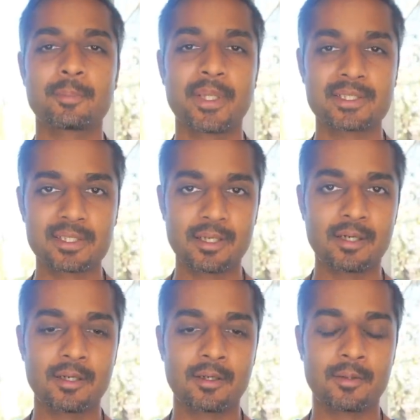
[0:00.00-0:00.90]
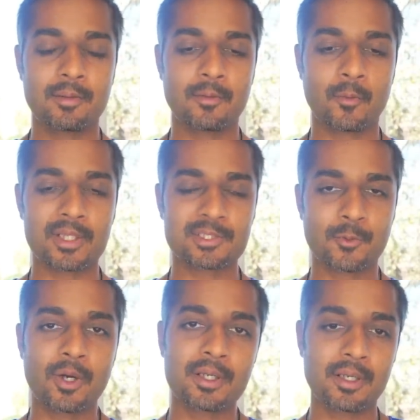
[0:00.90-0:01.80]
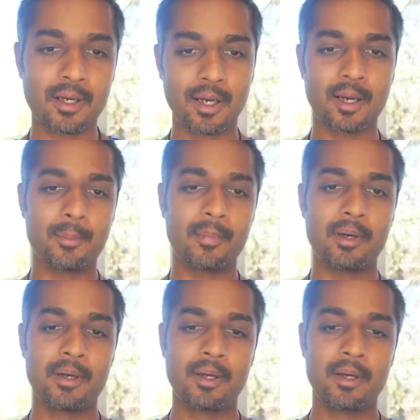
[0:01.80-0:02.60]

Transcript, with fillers: a pizza restaurant um,